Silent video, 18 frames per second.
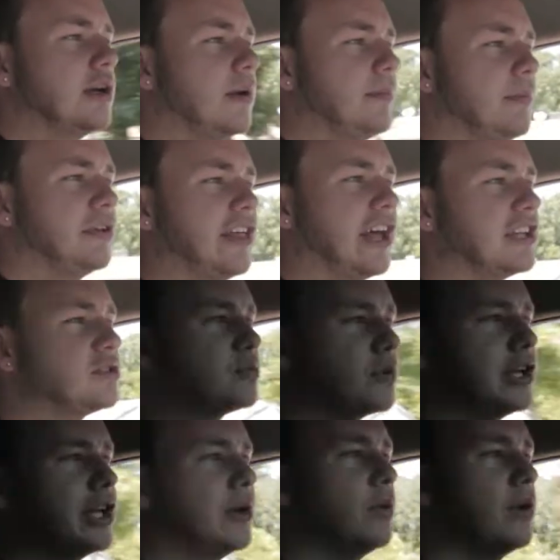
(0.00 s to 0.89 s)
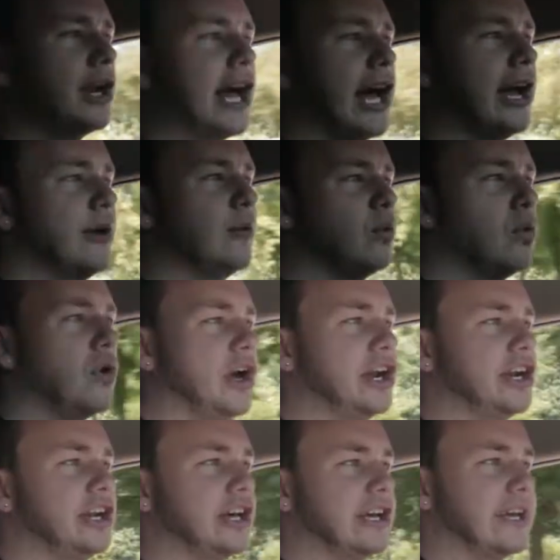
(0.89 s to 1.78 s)
But that's really what I
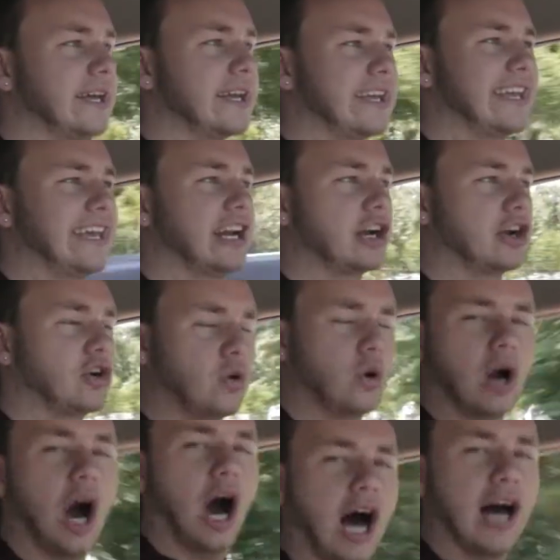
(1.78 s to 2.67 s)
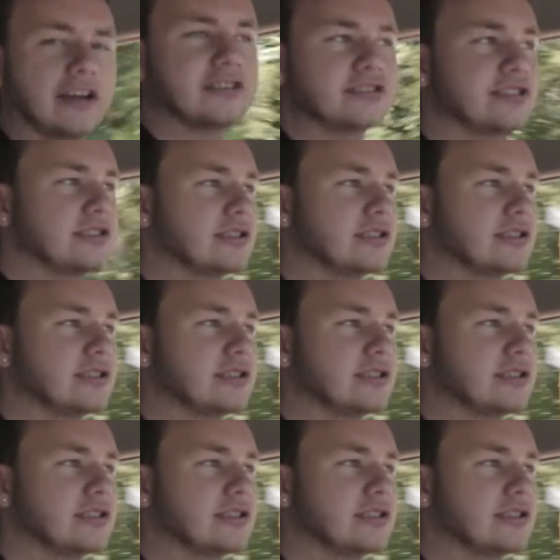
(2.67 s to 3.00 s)
wanted to get across.